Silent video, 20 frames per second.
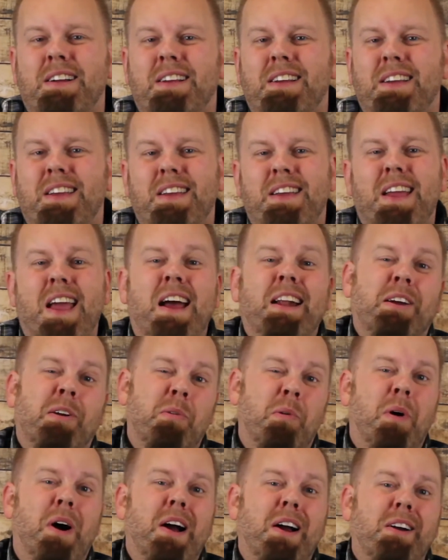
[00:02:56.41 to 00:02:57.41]
He had a
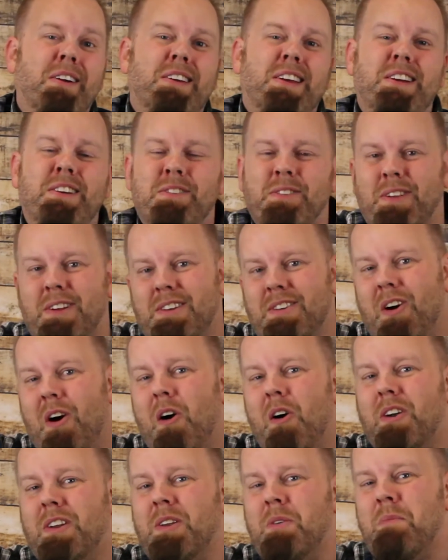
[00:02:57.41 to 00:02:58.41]
choir teacher that
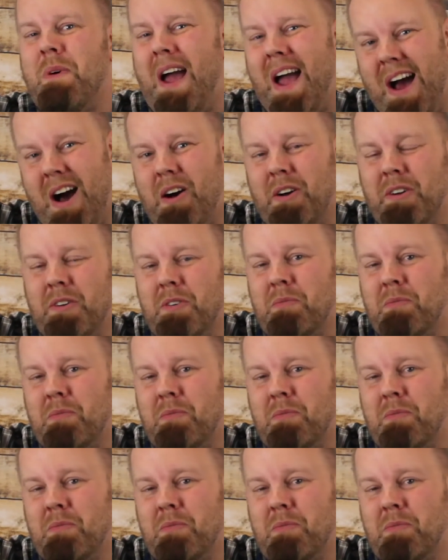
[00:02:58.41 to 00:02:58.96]
talked him out